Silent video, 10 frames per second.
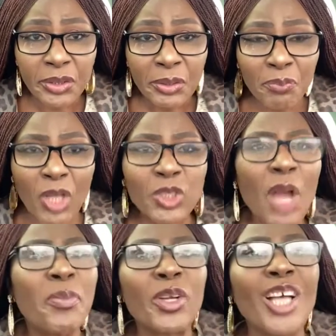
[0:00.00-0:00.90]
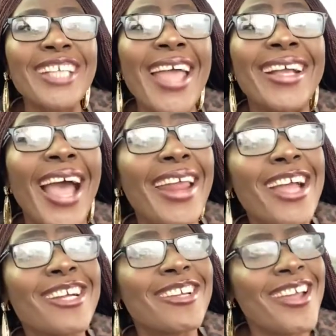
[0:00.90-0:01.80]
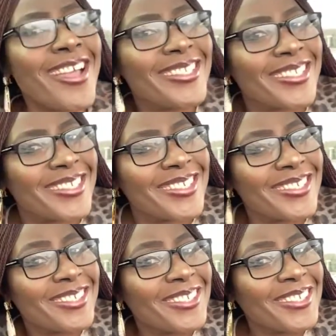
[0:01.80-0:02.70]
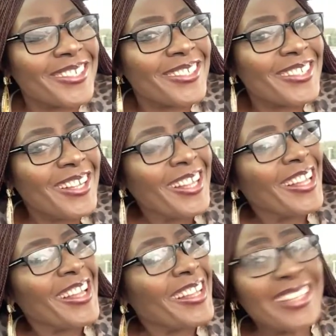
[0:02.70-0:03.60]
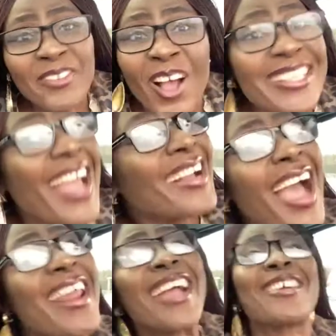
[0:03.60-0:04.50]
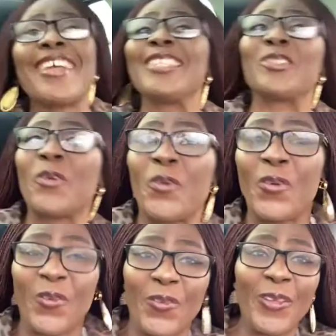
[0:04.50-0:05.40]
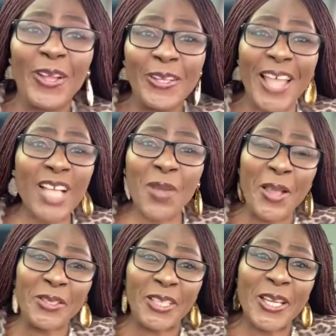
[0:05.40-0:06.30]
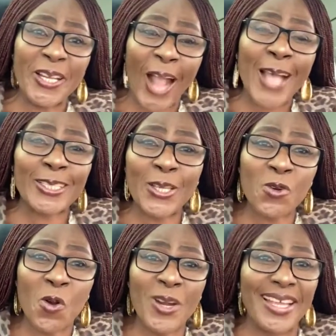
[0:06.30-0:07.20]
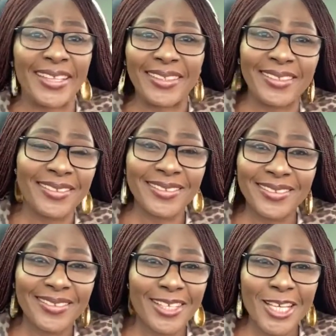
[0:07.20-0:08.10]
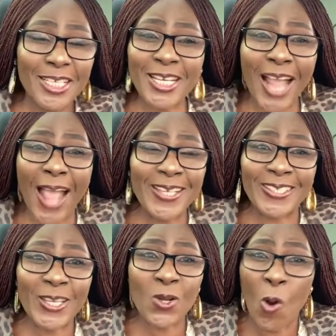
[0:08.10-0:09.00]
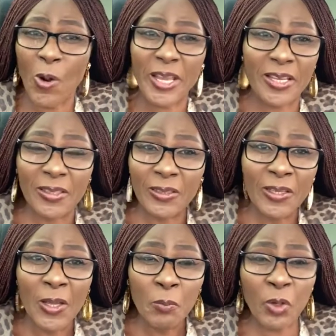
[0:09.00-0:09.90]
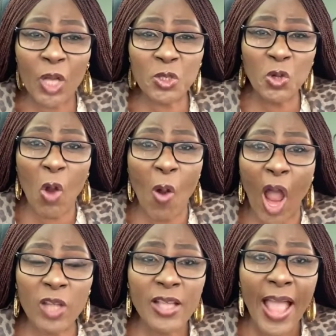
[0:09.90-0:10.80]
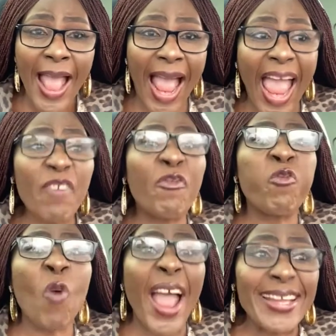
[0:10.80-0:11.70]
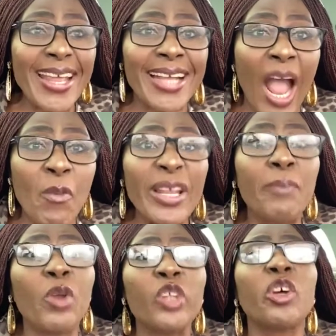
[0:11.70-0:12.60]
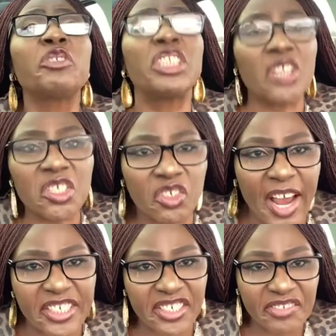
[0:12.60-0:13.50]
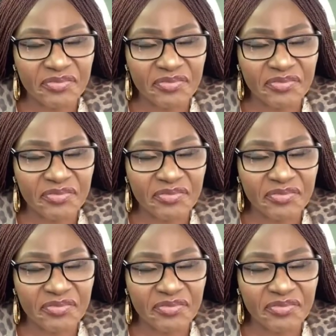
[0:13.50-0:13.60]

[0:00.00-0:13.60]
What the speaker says: But just because I carry grace. Because I carry grace, so that's why you see the car still rolling. The car is still going. Because you know what? I fuel the car with the blood of Jesus Christ.